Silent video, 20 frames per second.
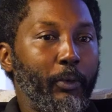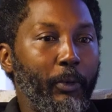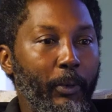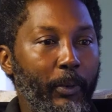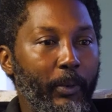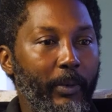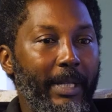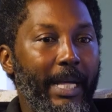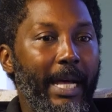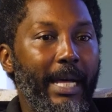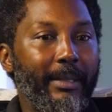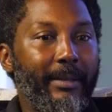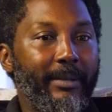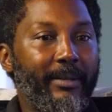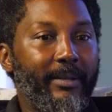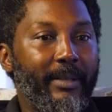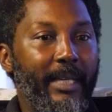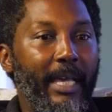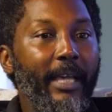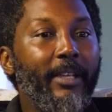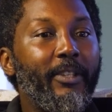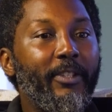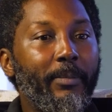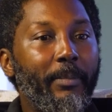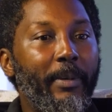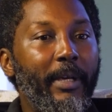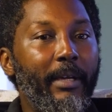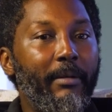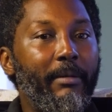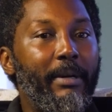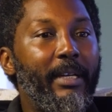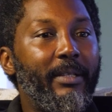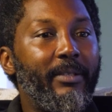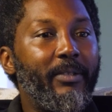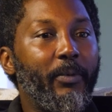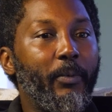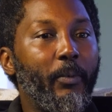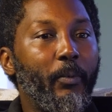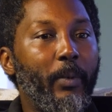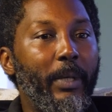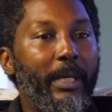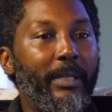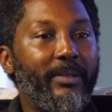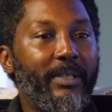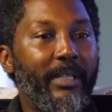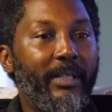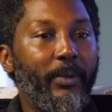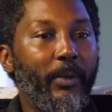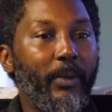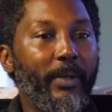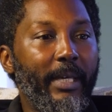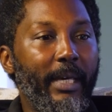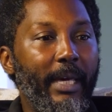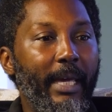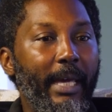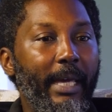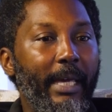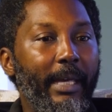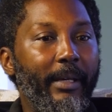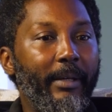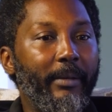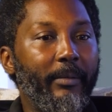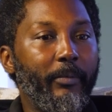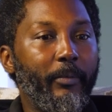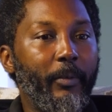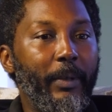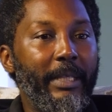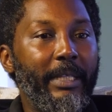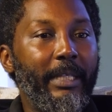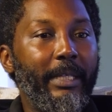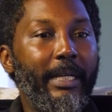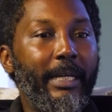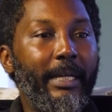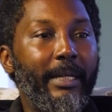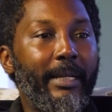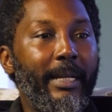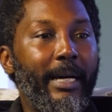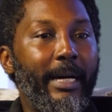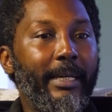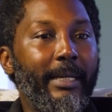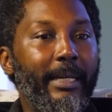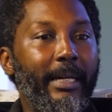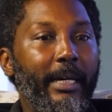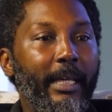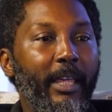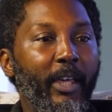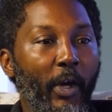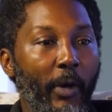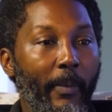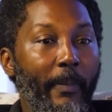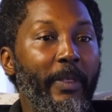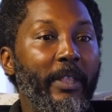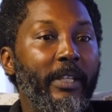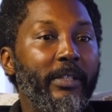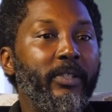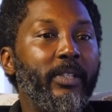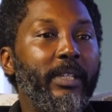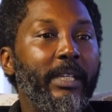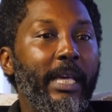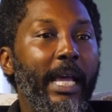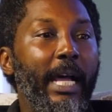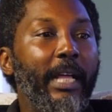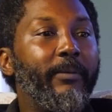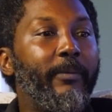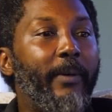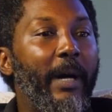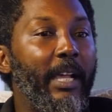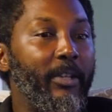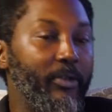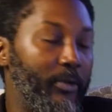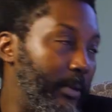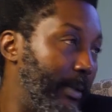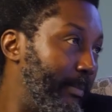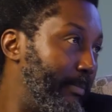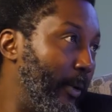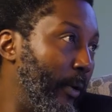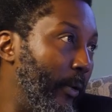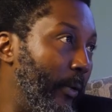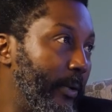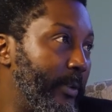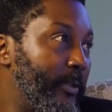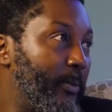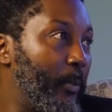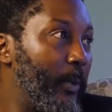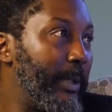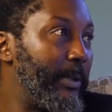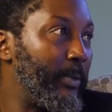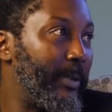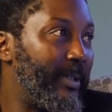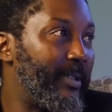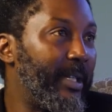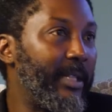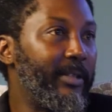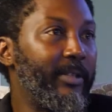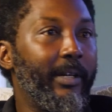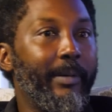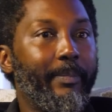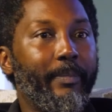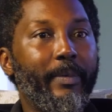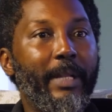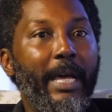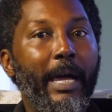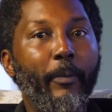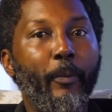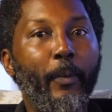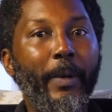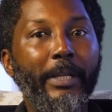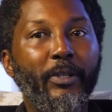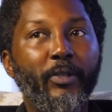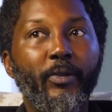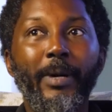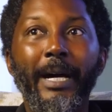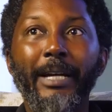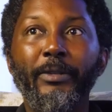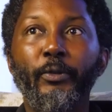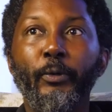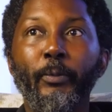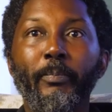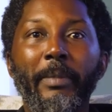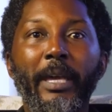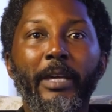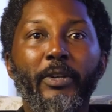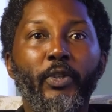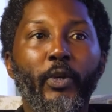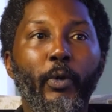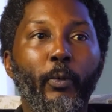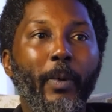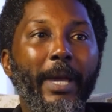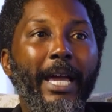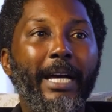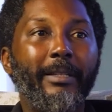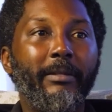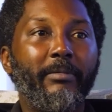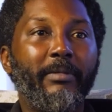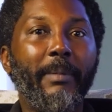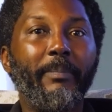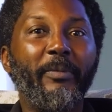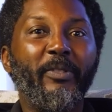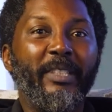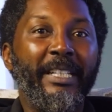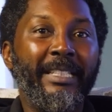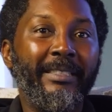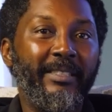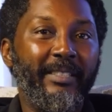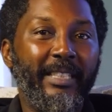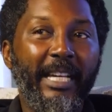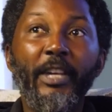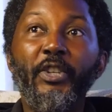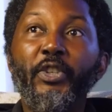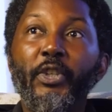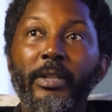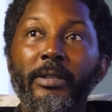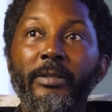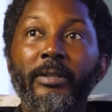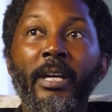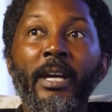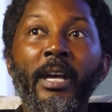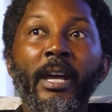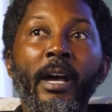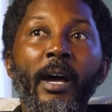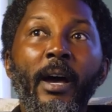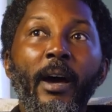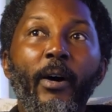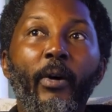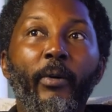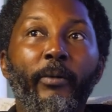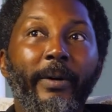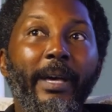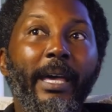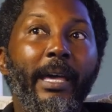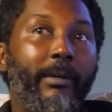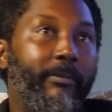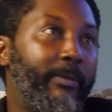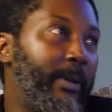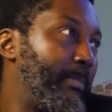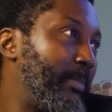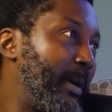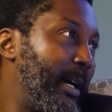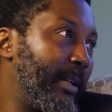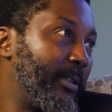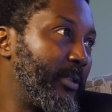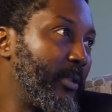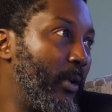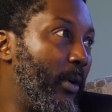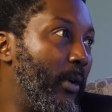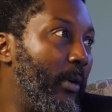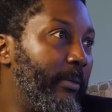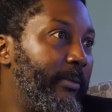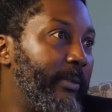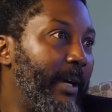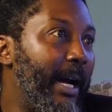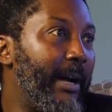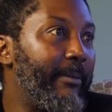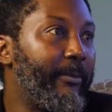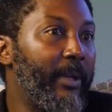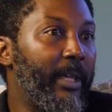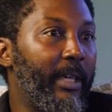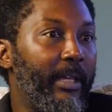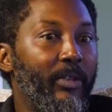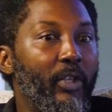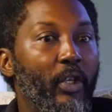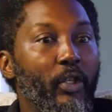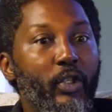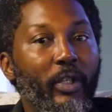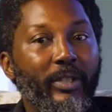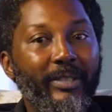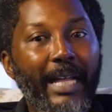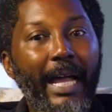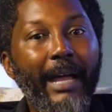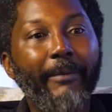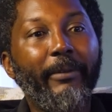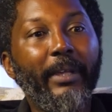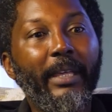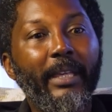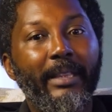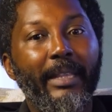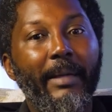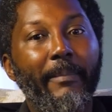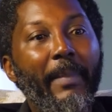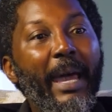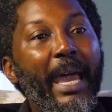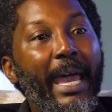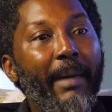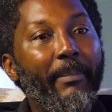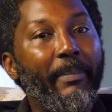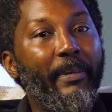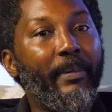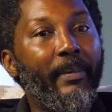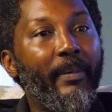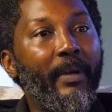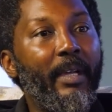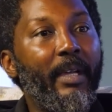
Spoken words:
Through that experience, we said, okay, we needed like a community advisory board, which we set up, that we try to make sure we had a representation of every part of Africa, not just Africa the map,